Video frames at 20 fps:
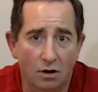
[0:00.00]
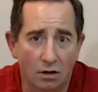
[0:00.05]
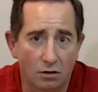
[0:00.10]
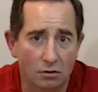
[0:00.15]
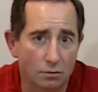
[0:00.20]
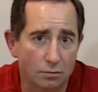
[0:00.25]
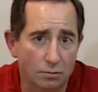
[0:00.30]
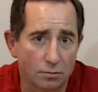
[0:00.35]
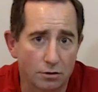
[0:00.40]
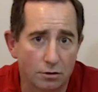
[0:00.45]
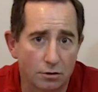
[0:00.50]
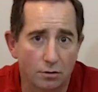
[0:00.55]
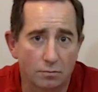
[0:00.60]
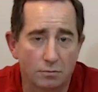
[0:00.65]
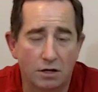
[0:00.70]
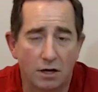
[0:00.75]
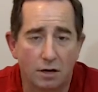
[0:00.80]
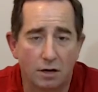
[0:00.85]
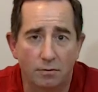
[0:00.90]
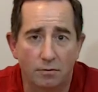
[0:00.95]
a
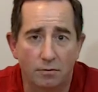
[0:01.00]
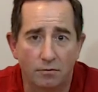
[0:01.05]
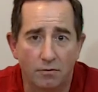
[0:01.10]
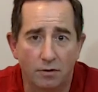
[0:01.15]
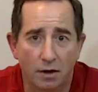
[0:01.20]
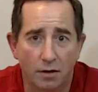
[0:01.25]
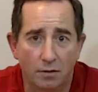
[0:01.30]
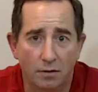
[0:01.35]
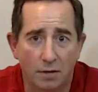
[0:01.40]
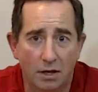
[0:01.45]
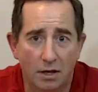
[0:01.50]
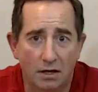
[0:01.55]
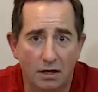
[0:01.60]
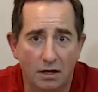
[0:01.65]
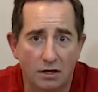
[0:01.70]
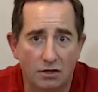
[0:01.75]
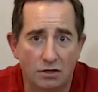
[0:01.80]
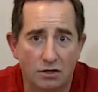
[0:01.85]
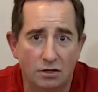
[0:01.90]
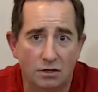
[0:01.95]
Lubriderm type of uh,
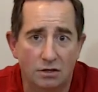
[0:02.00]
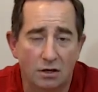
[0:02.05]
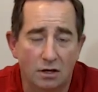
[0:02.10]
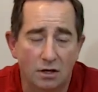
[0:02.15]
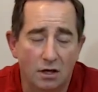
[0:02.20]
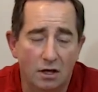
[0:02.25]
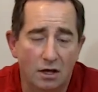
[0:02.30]
medication